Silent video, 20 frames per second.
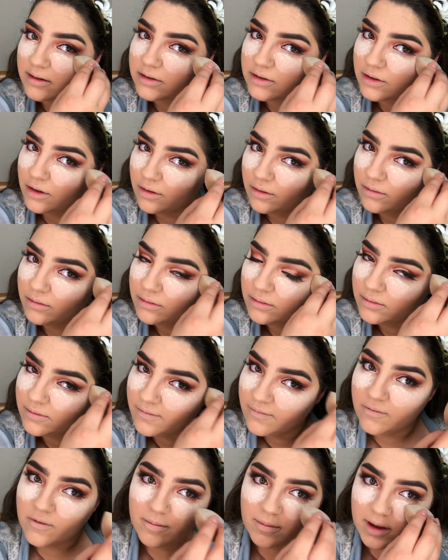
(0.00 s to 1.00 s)
So
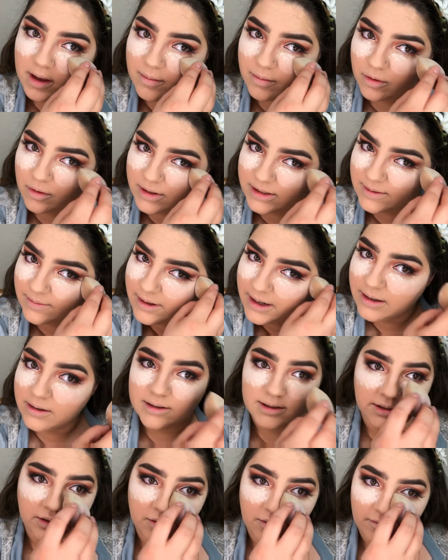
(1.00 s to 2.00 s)
for me, a beauty blender
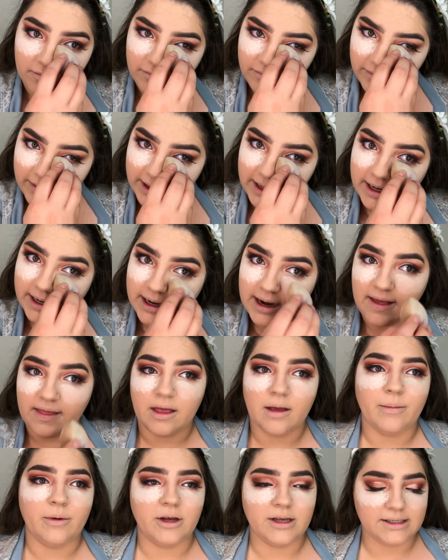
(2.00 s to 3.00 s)
is not really like
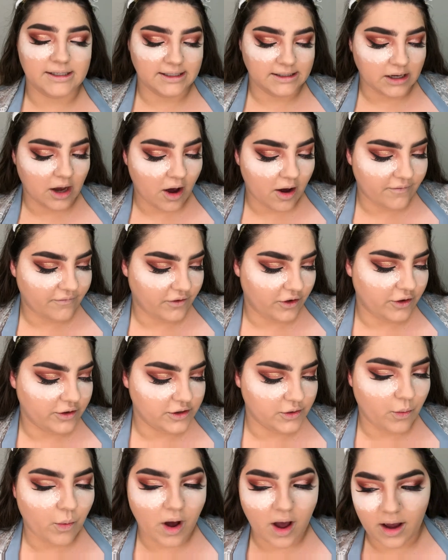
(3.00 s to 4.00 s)
that, because it's hard for you
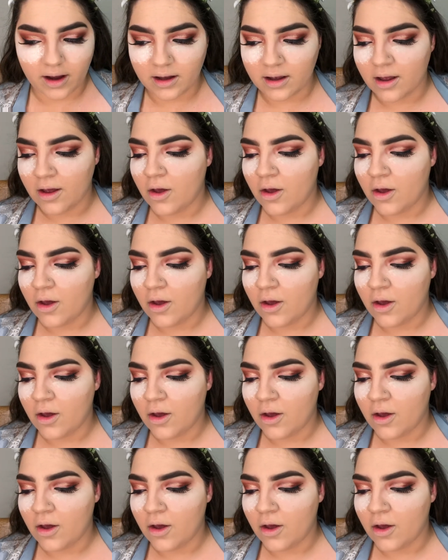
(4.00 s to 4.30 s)
to work